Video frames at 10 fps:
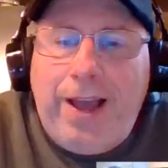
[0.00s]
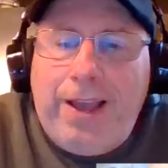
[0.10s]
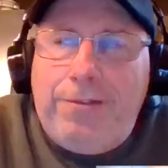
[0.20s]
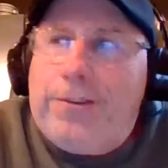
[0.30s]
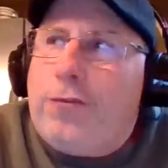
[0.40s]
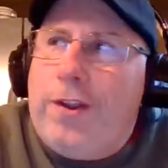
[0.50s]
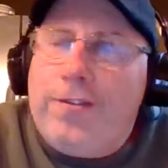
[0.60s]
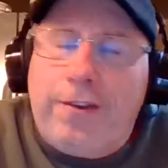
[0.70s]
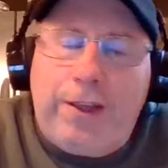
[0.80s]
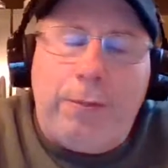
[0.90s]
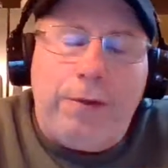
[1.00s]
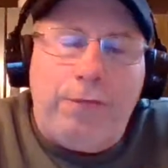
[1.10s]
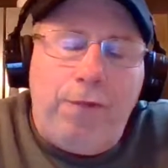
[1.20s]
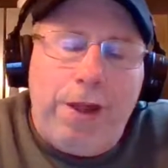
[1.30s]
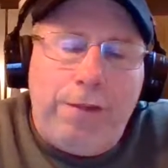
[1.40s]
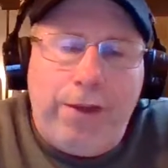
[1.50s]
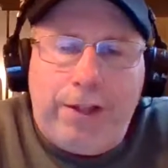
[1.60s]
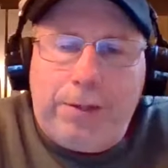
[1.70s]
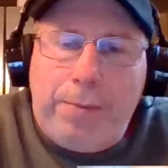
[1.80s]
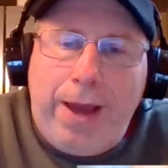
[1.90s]
Even just recently, we
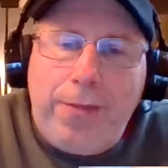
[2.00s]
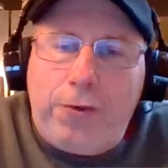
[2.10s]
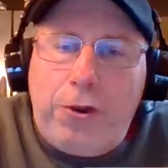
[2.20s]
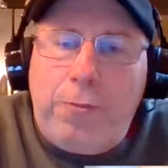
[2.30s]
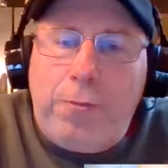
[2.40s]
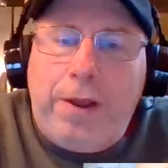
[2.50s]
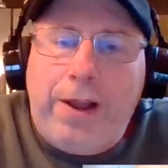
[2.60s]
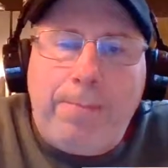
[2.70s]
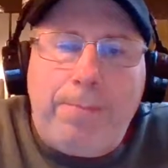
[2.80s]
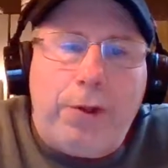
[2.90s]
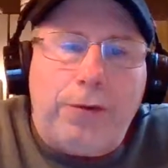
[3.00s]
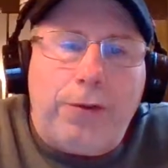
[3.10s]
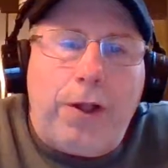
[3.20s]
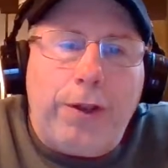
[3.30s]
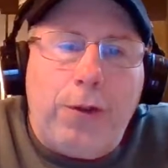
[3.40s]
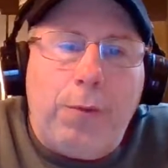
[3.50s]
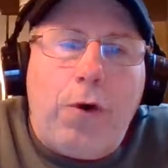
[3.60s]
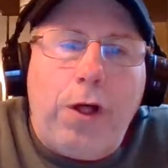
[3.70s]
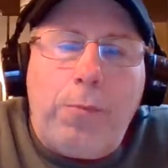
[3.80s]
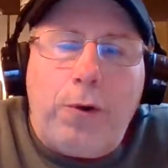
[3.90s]
renovated the bathroom, and I pulled all the old
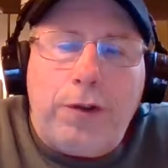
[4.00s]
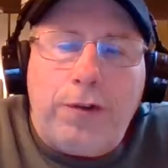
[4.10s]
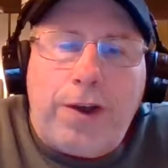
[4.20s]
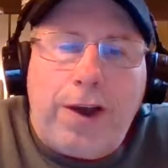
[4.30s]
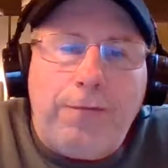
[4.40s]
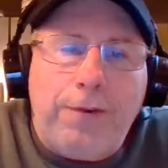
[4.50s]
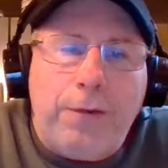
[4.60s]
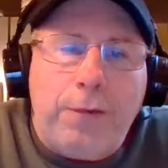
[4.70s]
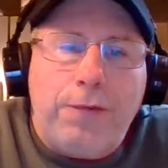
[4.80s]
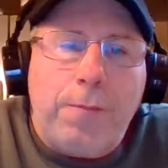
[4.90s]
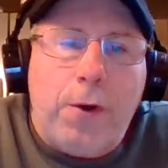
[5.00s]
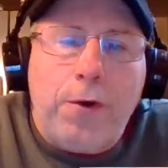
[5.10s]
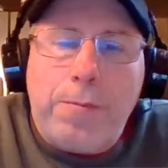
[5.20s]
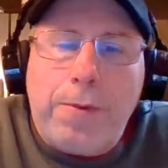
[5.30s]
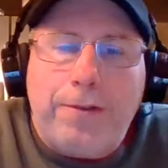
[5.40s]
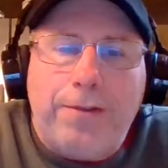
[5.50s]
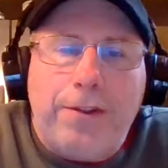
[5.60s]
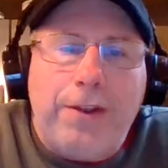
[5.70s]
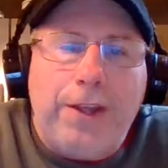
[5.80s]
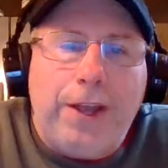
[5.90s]
wall boards off, and there was some oak mix
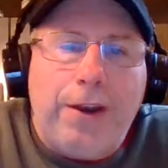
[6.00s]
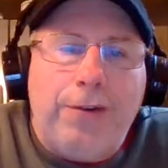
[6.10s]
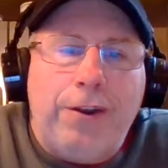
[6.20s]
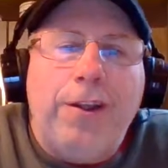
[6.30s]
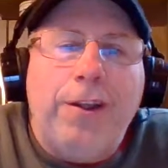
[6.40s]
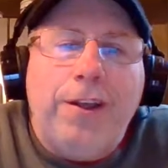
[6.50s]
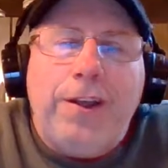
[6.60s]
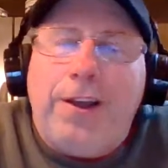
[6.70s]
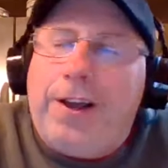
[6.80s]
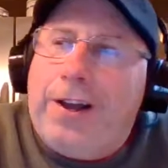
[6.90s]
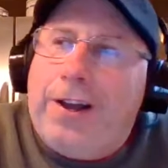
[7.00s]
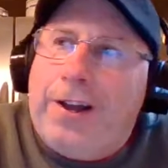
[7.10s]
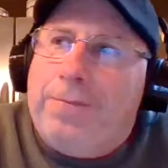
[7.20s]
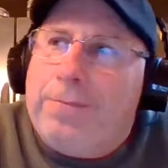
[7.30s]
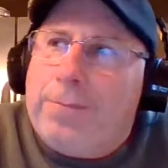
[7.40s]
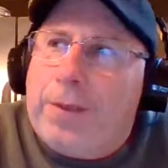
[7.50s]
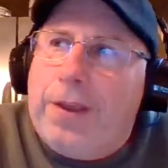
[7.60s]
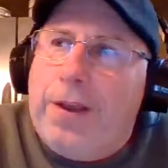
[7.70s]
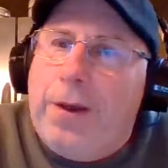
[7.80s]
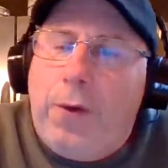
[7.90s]
in there. And well,
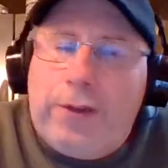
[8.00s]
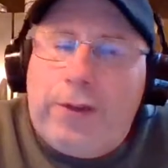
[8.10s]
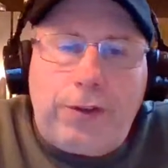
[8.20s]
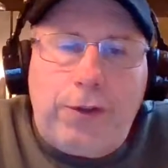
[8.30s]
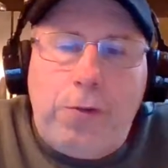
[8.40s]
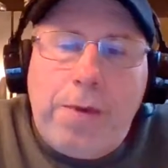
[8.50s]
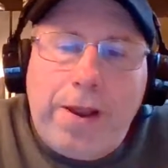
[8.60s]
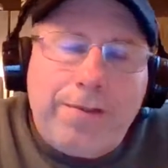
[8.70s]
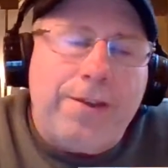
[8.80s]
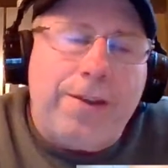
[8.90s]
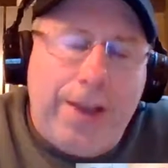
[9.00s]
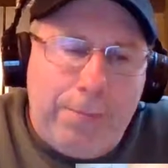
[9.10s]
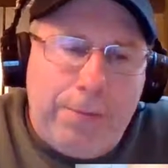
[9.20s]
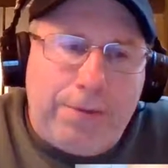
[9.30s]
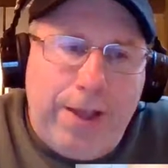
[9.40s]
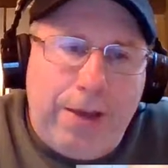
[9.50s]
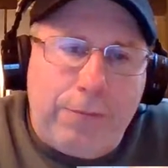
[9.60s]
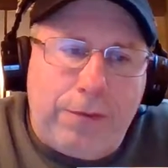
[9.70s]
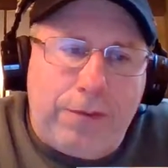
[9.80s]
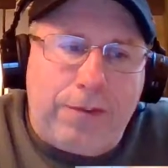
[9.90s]
I took the old medicine cabinet
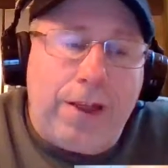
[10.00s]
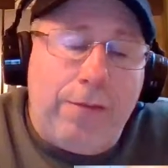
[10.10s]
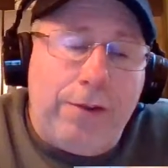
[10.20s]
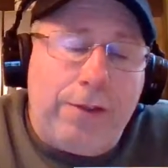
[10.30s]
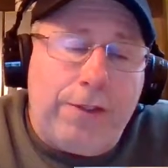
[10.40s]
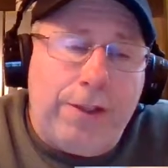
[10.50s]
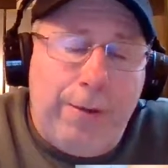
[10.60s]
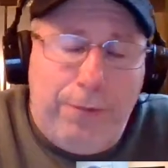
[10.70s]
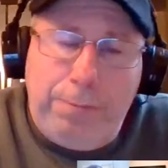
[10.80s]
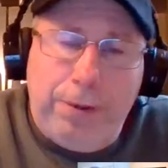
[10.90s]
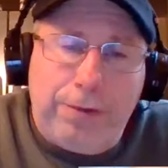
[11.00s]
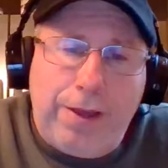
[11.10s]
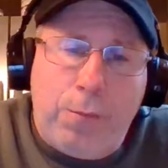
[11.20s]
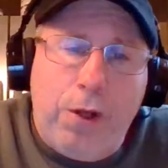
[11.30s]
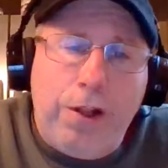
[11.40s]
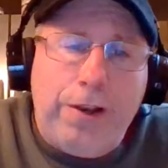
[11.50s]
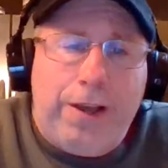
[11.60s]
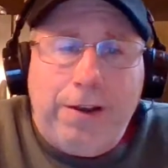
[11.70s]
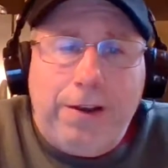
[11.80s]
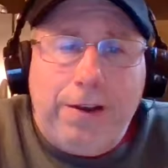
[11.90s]
down, discovered it was built out of walnut.